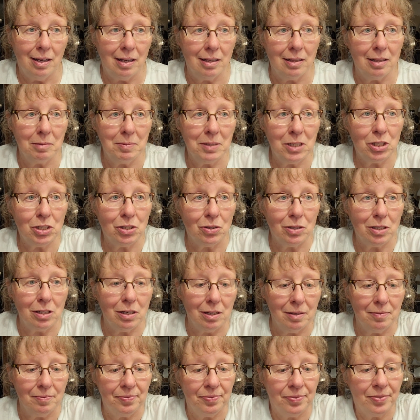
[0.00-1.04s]
And let me show
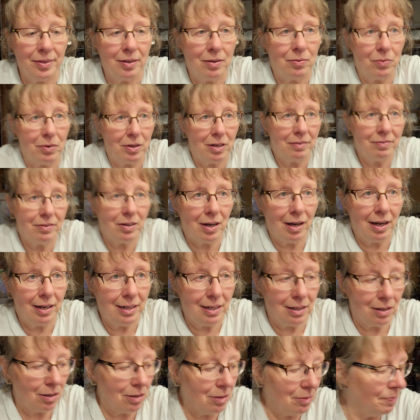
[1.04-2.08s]
you what I've got
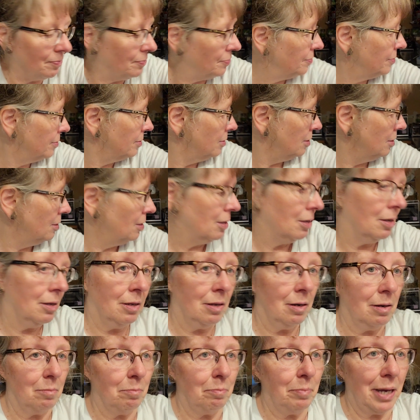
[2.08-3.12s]
here.
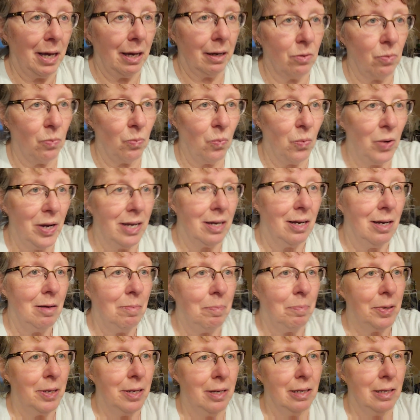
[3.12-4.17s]
Back way
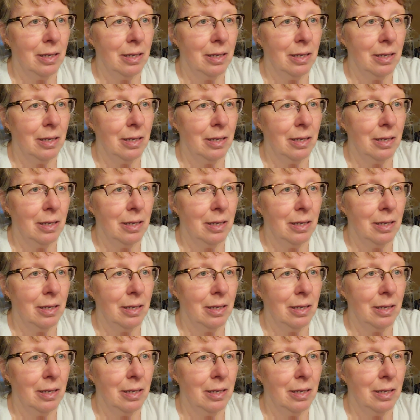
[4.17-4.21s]
up.